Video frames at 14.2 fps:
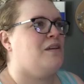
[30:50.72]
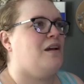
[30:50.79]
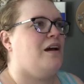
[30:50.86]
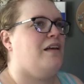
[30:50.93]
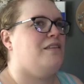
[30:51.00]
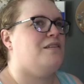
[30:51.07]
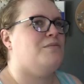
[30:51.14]

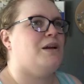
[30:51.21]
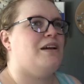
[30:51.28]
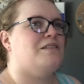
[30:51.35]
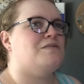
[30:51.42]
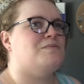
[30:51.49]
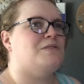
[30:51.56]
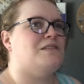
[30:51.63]
I think my
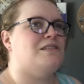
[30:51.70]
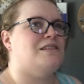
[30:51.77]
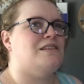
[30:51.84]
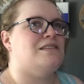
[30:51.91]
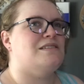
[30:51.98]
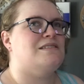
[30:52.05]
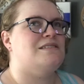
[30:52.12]
husband
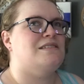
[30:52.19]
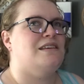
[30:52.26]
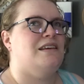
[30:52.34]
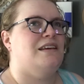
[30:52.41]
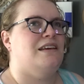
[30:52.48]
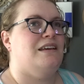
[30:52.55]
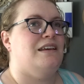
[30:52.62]
is
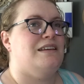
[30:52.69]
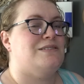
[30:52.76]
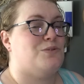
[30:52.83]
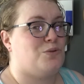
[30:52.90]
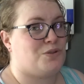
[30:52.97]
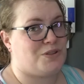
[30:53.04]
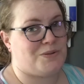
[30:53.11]

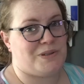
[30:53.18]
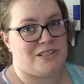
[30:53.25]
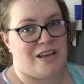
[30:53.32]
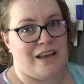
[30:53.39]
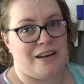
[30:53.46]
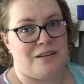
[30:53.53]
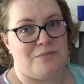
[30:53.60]
also
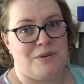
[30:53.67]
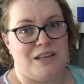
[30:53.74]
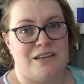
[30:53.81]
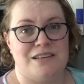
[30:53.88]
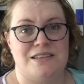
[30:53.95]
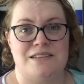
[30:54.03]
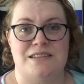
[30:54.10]
excited
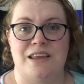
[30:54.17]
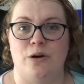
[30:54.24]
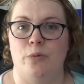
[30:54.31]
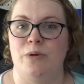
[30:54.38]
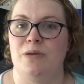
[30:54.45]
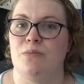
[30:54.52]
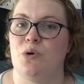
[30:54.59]
because there will
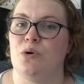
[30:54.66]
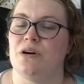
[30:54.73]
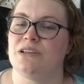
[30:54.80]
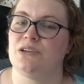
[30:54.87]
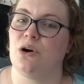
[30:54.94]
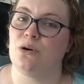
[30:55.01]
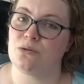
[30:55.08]
be more
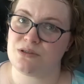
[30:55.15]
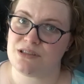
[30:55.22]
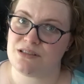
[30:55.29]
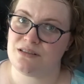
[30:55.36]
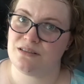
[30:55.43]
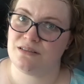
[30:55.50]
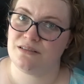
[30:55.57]

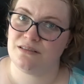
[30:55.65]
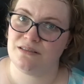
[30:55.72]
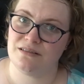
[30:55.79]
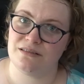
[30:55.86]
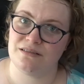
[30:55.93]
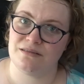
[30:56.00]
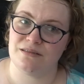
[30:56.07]
adults
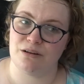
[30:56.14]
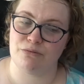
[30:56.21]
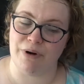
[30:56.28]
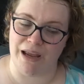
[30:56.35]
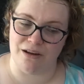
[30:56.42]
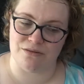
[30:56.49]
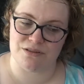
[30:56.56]

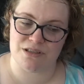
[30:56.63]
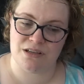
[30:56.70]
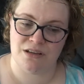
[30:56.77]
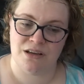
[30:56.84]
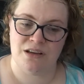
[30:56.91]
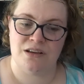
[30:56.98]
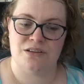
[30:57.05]
around
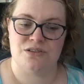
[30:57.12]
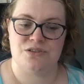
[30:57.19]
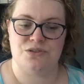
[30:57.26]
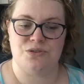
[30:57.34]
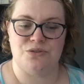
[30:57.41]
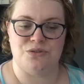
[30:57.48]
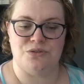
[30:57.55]

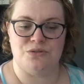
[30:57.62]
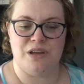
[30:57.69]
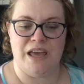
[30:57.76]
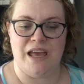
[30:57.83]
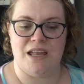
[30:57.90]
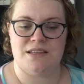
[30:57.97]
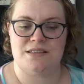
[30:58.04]
to
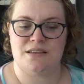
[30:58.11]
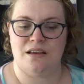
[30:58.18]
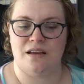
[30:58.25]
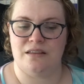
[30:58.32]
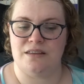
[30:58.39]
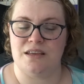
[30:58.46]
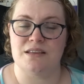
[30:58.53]

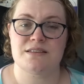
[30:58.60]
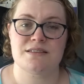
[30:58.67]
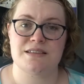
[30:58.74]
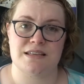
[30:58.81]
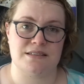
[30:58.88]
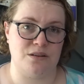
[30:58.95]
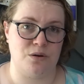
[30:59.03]
answer the
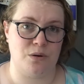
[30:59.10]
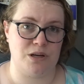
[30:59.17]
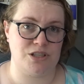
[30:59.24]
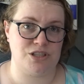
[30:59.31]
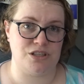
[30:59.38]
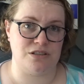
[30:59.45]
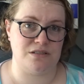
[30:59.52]
incessant
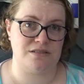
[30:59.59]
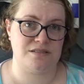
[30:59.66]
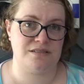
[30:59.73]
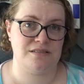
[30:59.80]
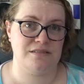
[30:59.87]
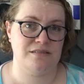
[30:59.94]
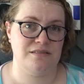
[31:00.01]

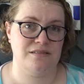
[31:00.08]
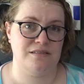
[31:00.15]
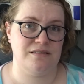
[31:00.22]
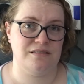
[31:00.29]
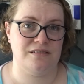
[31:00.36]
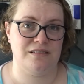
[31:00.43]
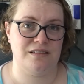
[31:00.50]
questions
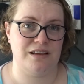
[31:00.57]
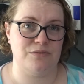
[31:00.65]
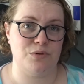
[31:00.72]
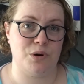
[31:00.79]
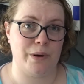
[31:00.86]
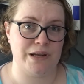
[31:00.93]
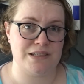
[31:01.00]
and
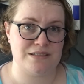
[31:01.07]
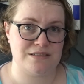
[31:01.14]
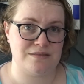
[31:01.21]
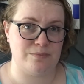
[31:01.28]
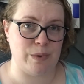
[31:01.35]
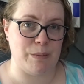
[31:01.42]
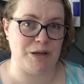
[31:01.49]
requests
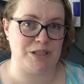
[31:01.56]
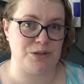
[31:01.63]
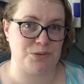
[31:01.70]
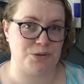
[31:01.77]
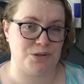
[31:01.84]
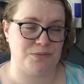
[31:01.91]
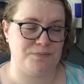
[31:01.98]
by my
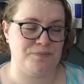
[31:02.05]
children.